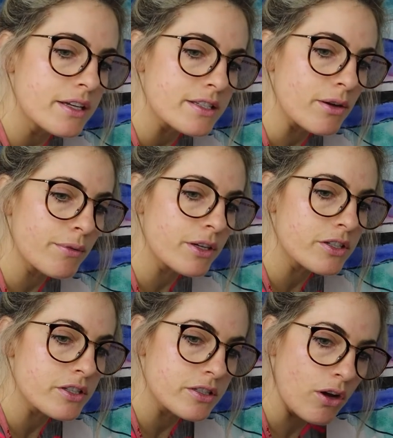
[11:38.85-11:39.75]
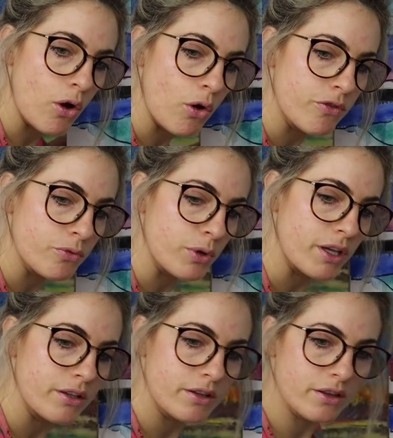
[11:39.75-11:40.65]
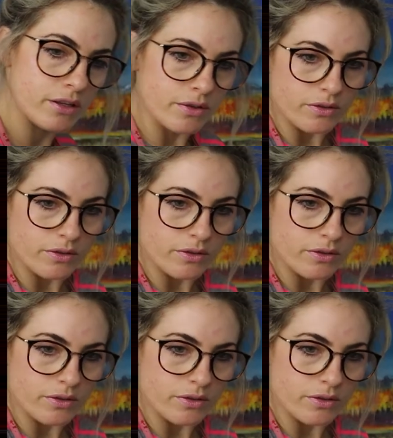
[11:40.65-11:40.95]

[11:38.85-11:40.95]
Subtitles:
So I'm going to start off with,